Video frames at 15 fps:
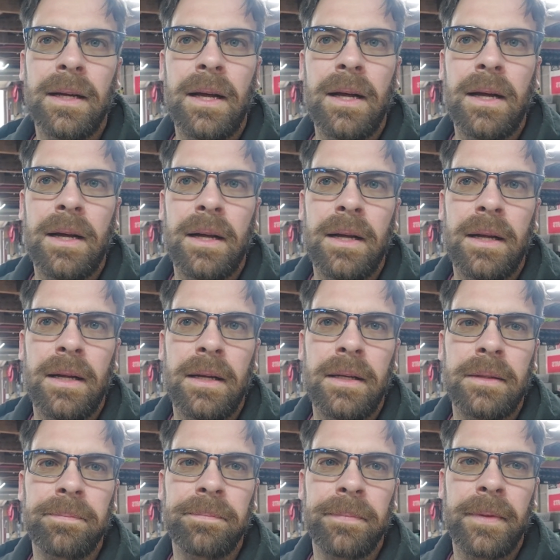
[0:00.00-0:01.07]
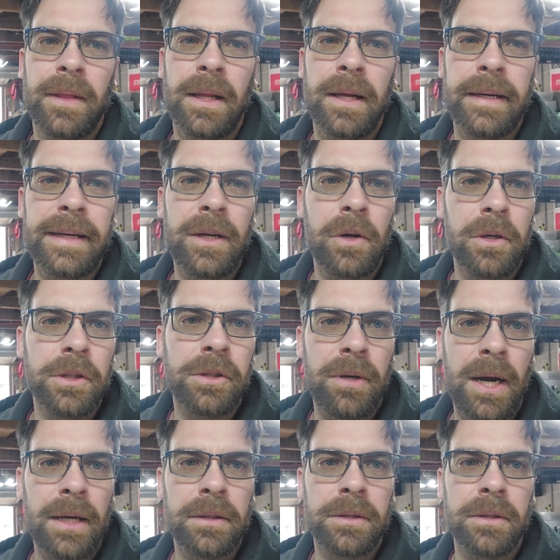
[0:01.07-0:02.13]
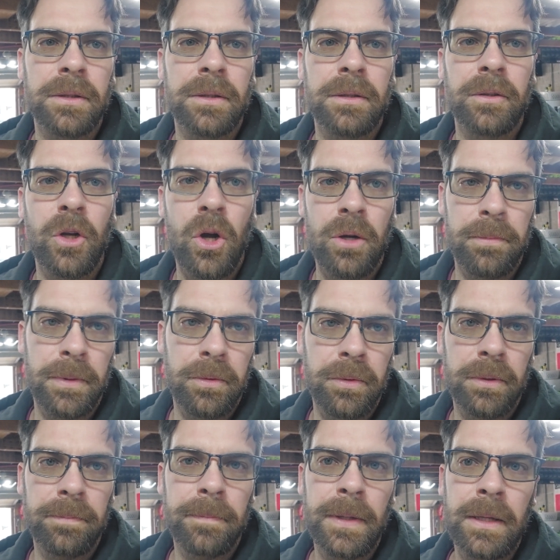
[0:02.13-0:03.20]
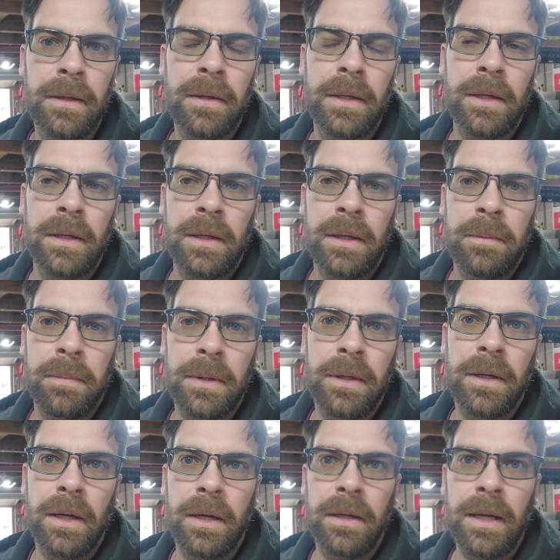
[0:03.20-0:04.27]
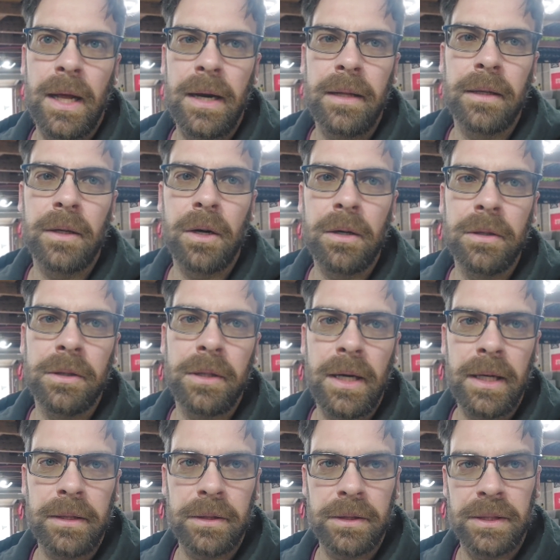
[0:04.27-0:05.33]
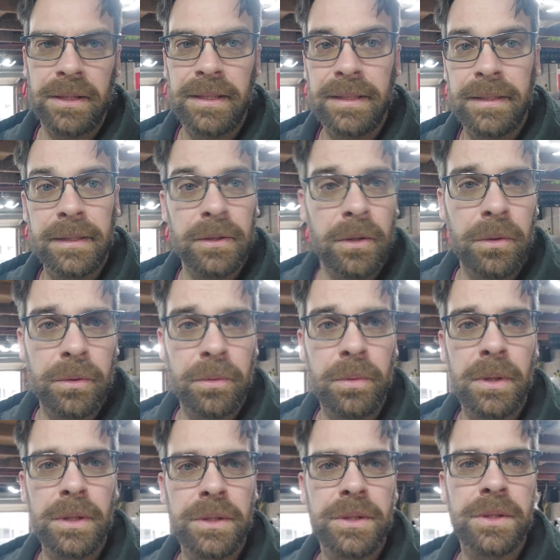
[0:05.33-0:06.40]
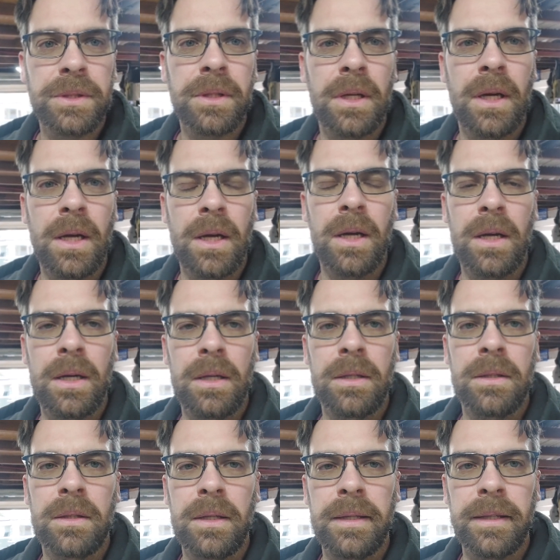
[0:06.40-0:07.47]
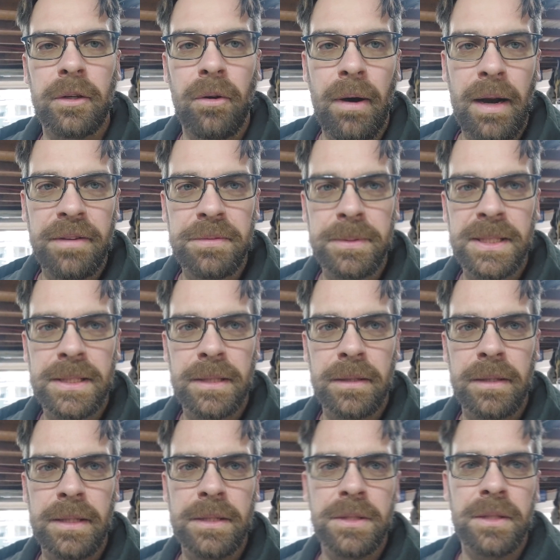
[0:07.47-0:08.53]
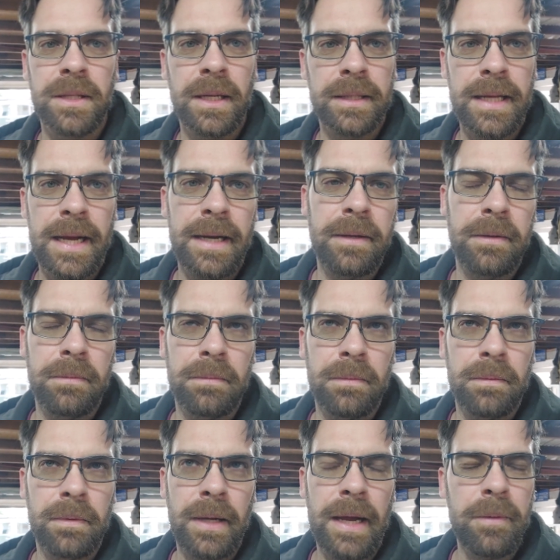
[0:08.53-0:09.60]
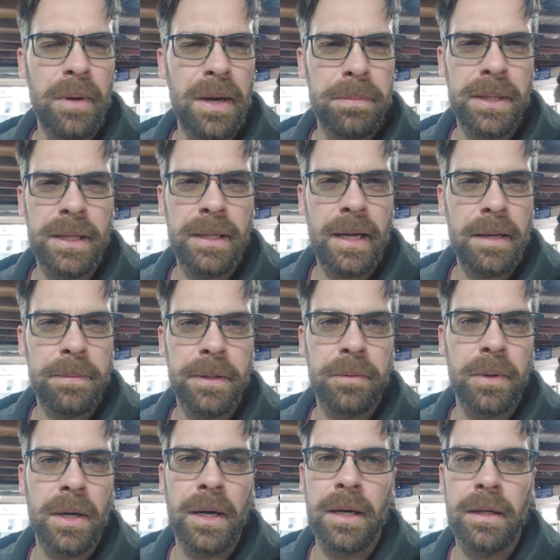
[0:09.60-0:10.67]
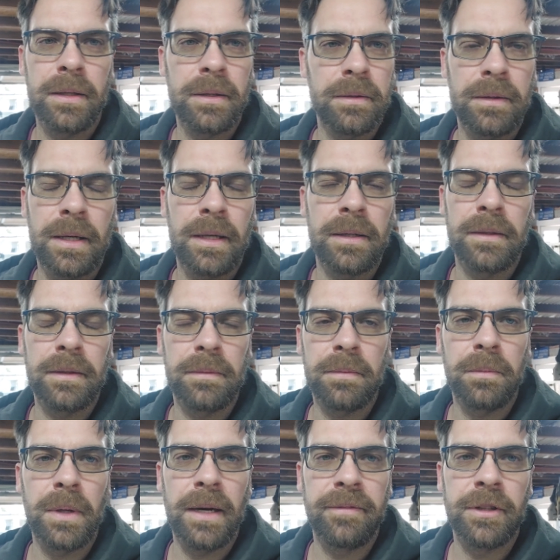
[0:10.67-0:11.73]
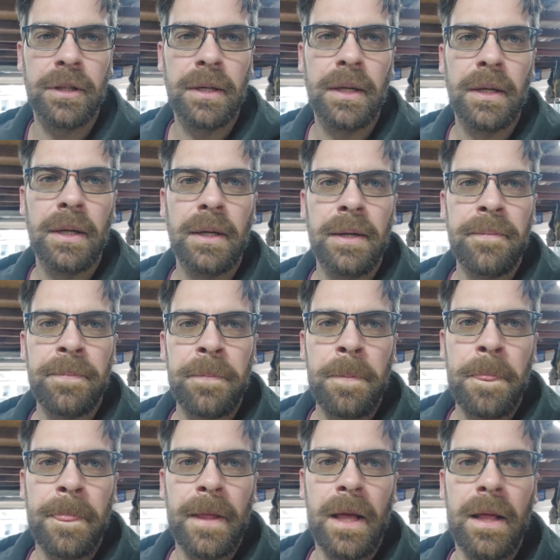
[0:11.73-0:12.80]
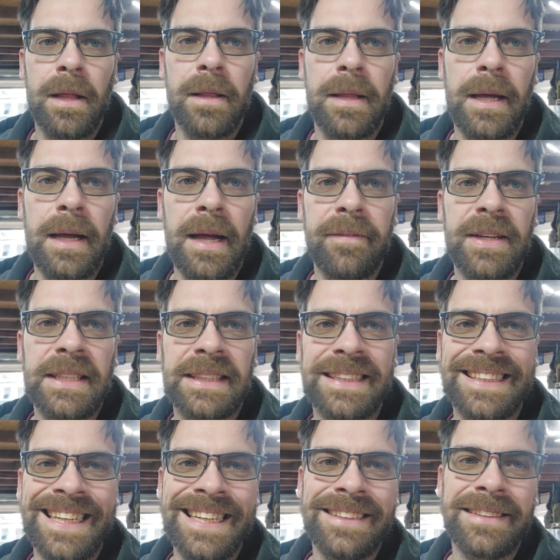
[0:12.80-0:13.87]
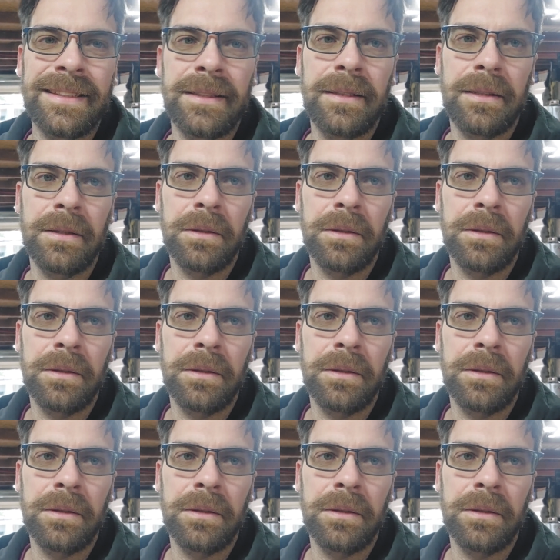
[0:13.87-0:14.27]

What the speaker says: like yard tractor, lawnmower. A lot of the garden tractors, at least these older ones, in the Craftsman series, like the AYP, APY, whatever, they have a slanted